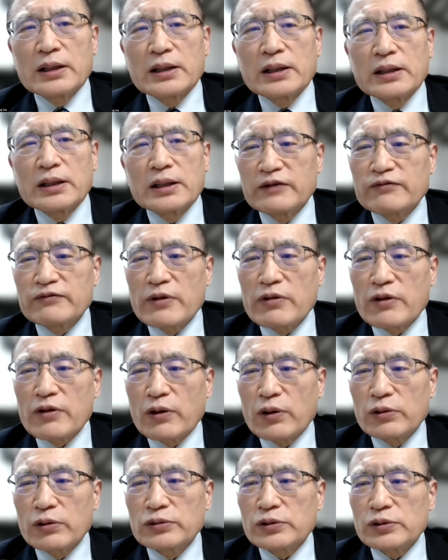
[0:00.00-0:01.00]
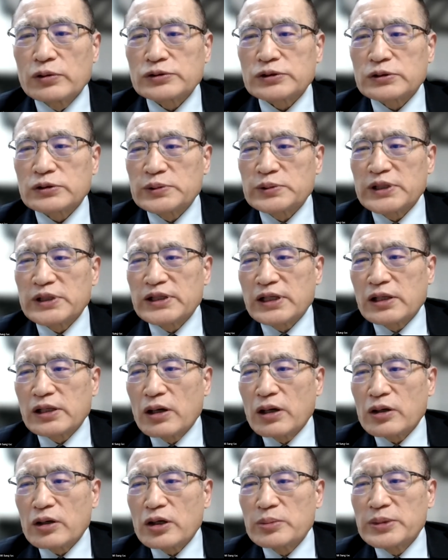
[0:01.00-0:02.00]
Even though North Korean
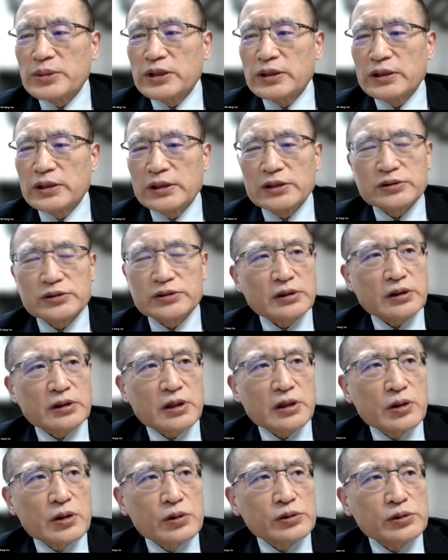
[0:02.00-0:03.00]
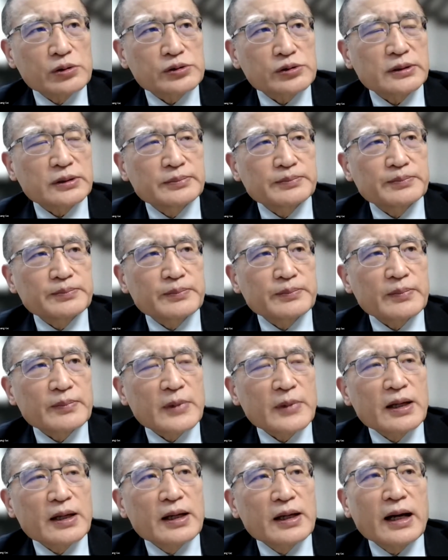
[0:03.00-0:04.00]
economy is a closed,
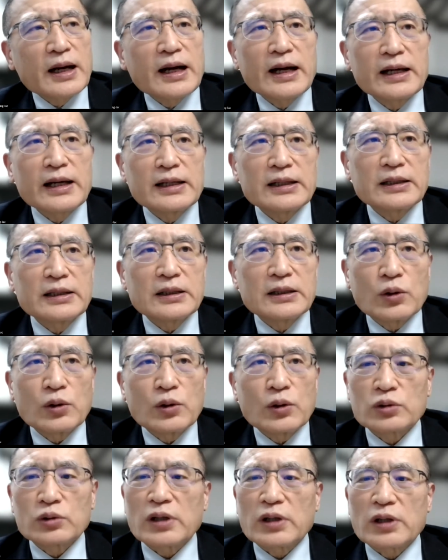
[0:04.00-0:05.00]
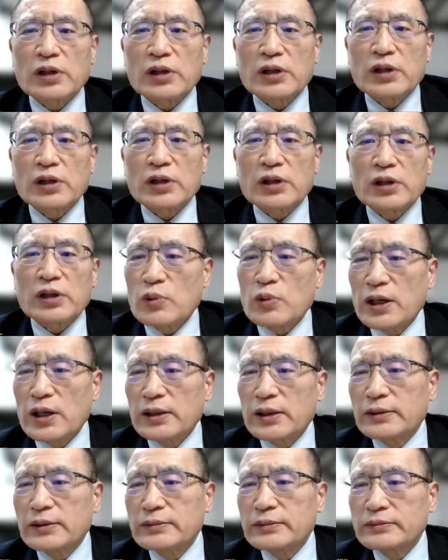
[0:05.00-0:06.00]
highly autarkic
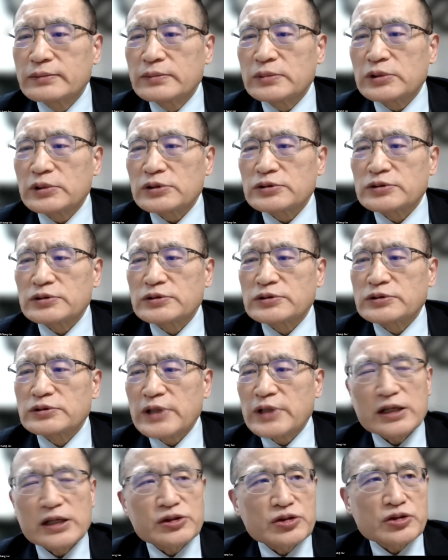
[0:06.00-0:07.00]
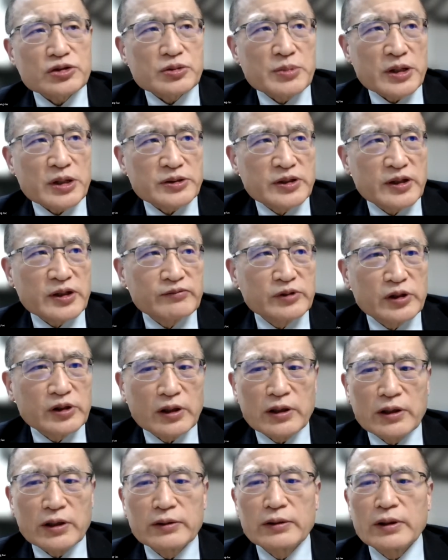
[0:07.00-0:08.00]
one, the sanctions must have
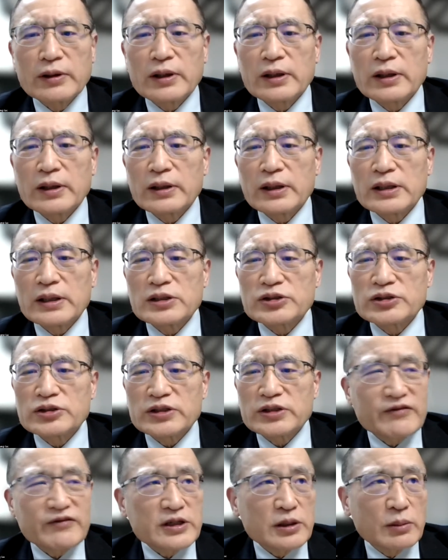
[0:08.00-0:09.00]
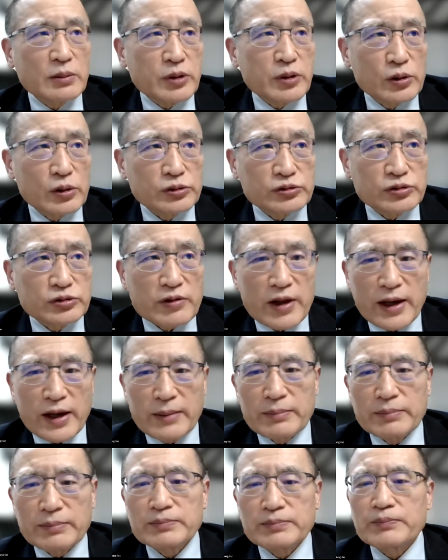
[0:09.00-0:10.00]
done a severe blow to
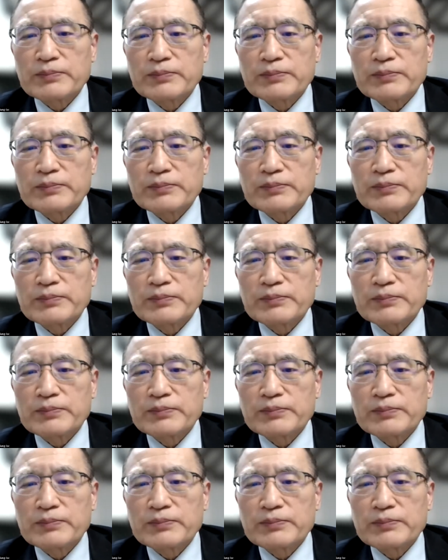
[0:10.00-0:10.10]
them.